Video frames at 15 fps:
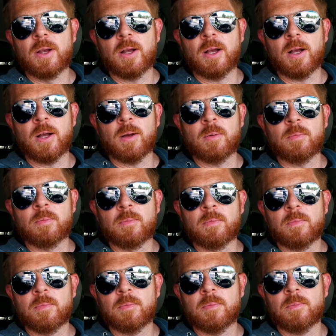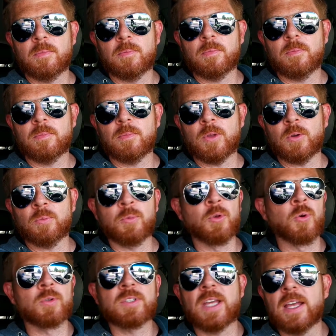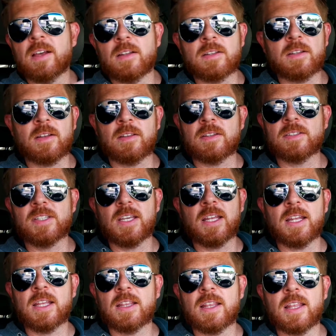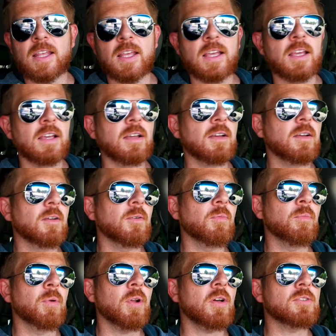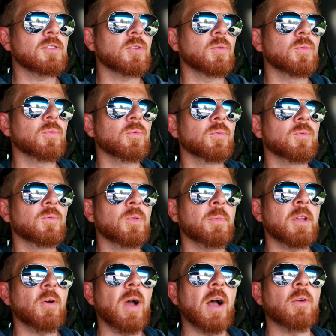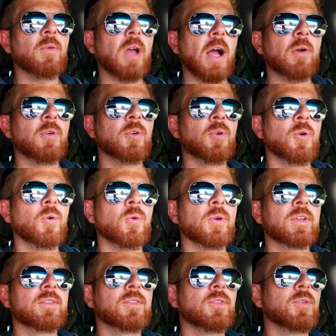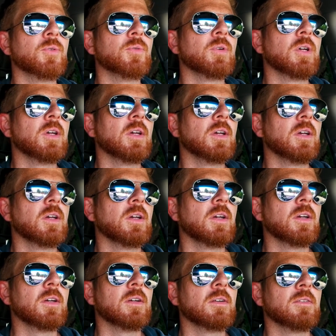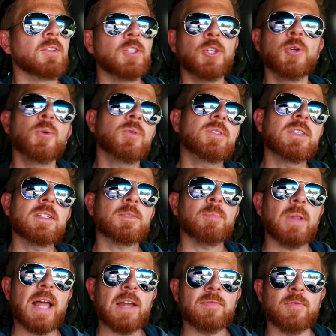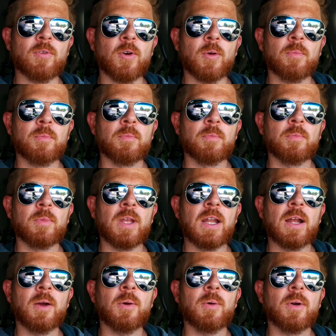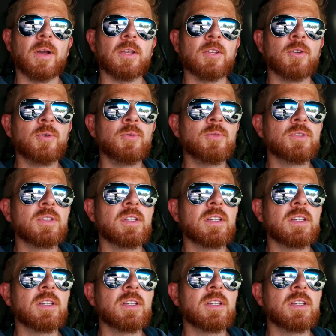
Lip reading: you know, your take on the CNN thing, but also let me know how you're going to use this platform. You know, use